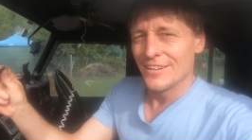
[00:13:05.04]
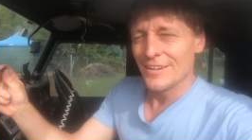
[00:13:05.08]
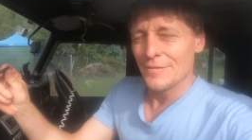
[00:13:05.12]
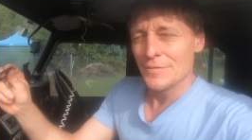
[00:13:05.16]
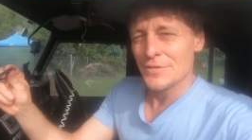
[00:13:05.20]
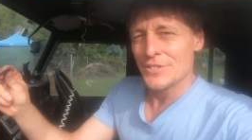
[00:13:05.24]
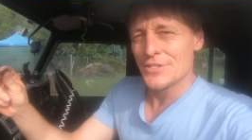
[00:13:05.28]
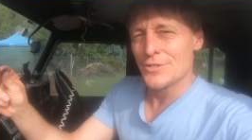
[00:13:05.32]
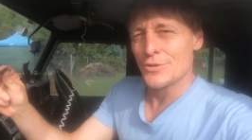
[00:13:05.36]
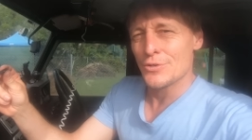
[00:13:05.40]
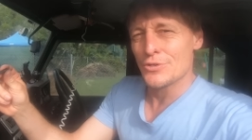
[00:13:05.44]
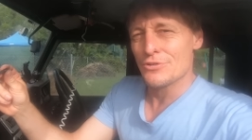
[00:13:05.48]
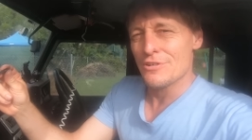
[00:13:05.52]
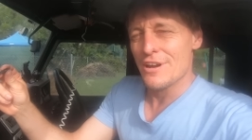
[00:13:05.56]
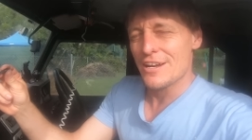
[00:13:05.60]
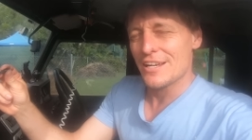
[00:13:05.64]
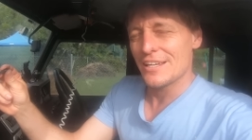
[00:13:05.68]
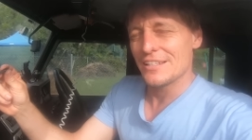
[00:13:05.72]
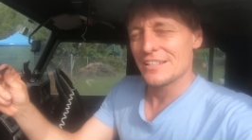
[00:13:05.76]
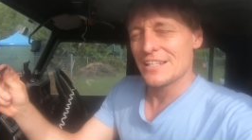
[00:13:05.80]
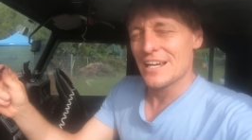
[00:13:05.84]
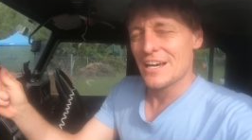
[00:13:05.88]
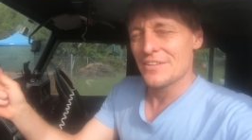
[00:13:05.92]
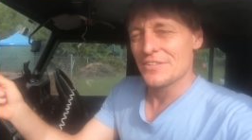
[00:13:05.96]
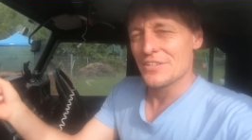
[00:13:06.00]
I'm still
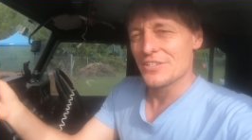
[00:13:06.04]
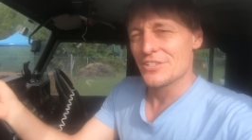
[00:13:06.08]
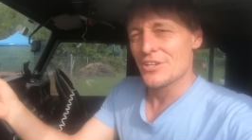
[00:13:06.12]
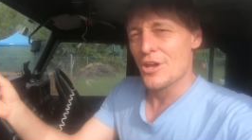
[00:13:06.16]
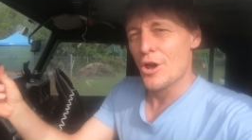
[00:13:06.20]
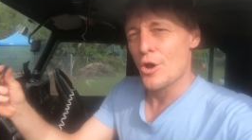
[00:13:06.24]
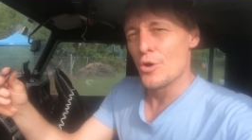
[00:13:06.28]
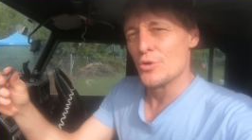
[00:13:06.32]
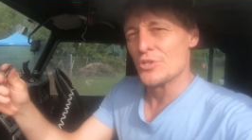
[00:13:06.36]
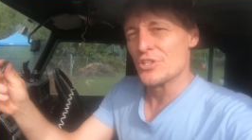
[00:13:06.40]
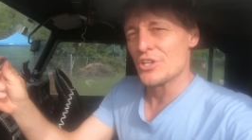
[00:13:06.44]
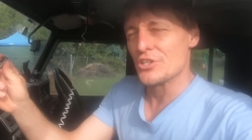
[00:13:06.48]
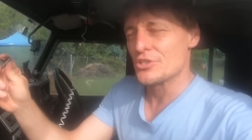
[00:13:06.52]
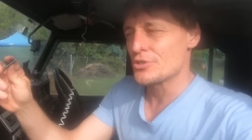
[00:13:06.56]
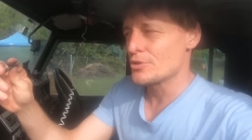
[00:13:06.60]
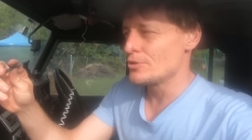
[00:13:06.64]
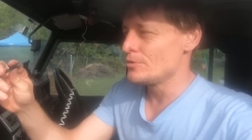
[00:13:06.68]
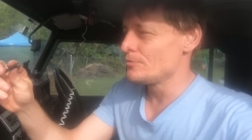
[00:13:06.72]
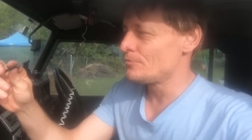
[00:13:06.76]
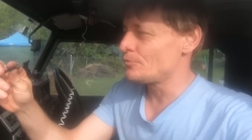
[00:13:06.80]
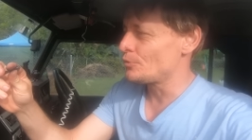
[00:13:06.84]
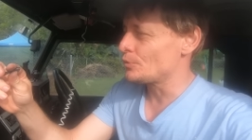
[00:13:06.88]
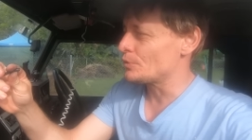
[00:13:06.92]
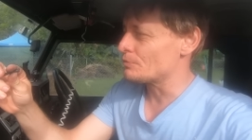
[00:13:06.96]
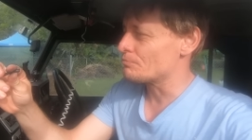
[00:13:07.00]
tracking down this hose
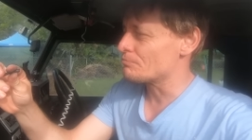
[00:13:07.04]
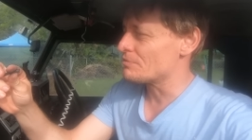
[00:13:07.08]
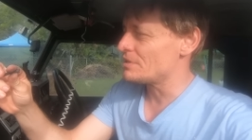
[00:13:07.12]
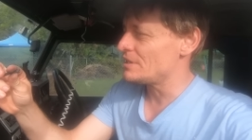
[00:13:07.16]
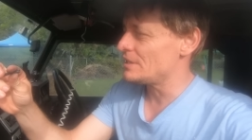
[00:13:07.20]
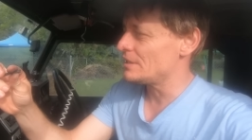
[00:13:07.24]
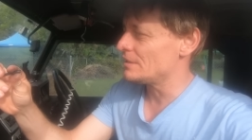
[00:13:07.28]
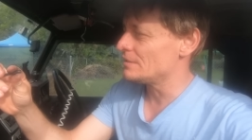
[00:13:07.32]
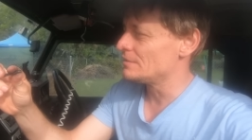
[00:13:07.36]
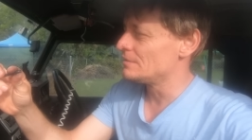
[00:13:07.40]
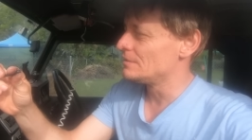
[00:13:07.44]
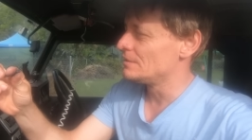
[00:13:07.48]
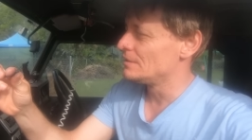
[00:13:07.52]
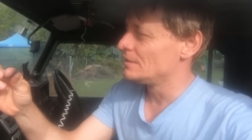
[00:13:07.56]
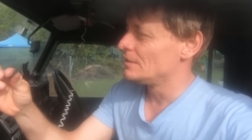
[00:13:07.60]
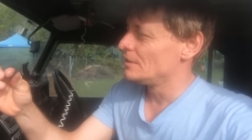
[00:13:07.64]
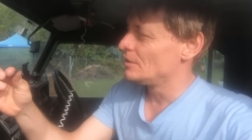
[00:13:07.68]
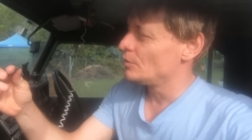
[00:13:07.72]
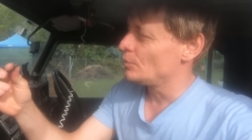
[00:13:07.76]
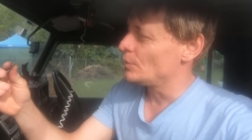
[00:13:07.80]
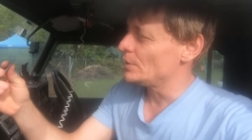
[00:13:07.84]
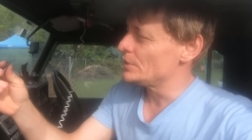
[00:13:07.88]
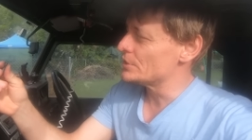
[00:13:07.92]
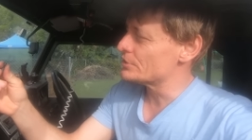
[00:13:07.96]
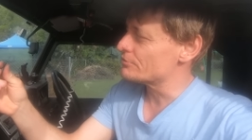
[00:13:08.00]
issue for the rear
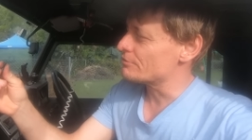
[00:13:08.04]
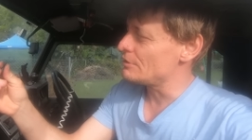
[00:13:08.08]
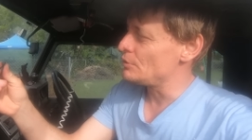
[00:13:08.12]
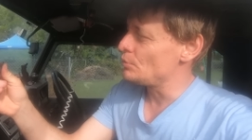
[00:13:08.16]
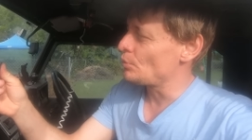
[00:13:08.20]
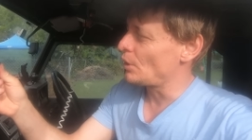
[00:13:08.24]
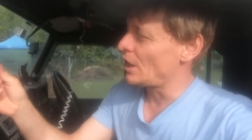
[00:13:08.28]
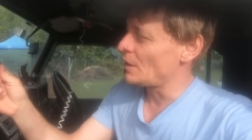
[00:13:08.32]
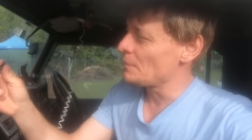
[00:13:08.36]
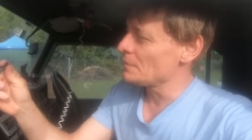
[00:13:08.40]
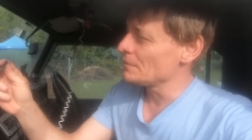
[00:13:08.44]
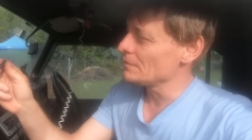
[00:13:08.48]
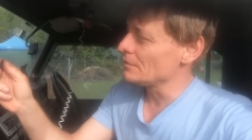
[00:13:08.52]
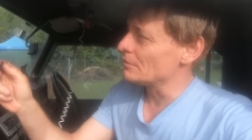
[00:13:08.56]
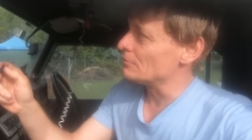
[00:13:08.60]
windscreen wiper